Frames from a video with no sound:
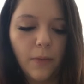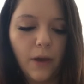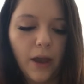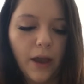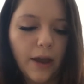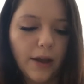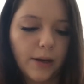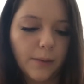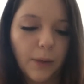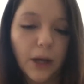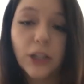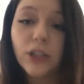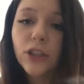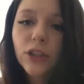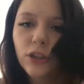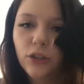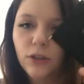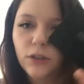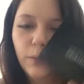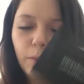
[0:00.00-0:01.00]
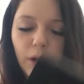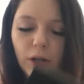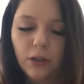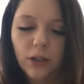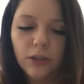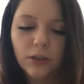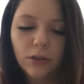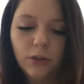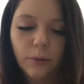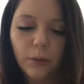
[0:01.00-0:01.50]
And I'm actually going to use a mirror
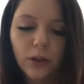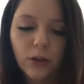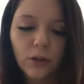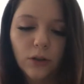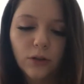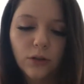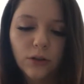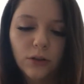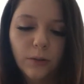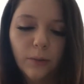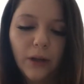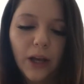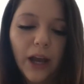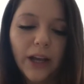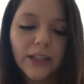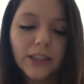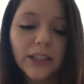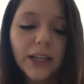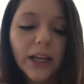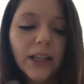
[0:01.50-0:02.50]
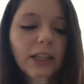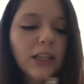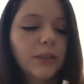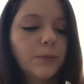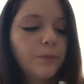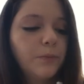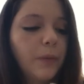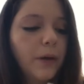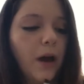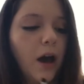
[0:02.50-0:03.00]
that's a little bit closer to me. I did get this
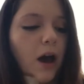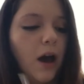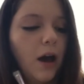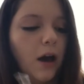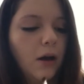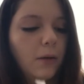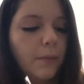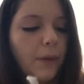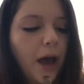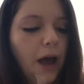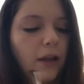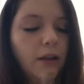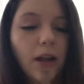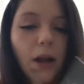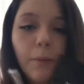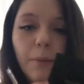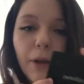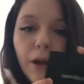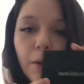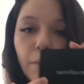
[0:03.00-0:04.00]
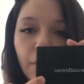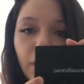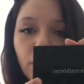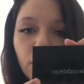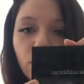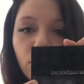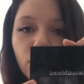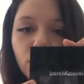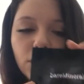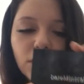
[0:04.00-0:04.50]
palette at Bare
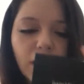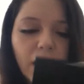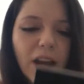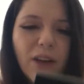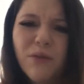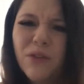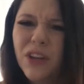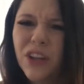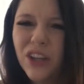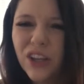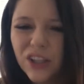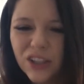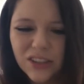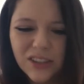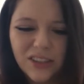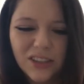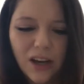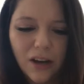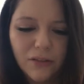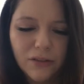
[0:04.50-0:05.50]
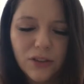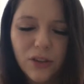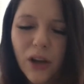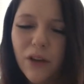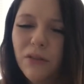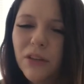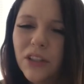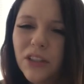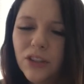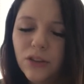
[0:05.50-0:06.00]
Minerals. They have really good stuff, so I
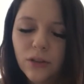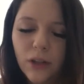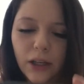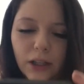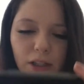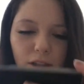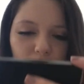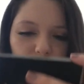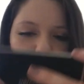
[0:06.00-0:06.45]
really do like their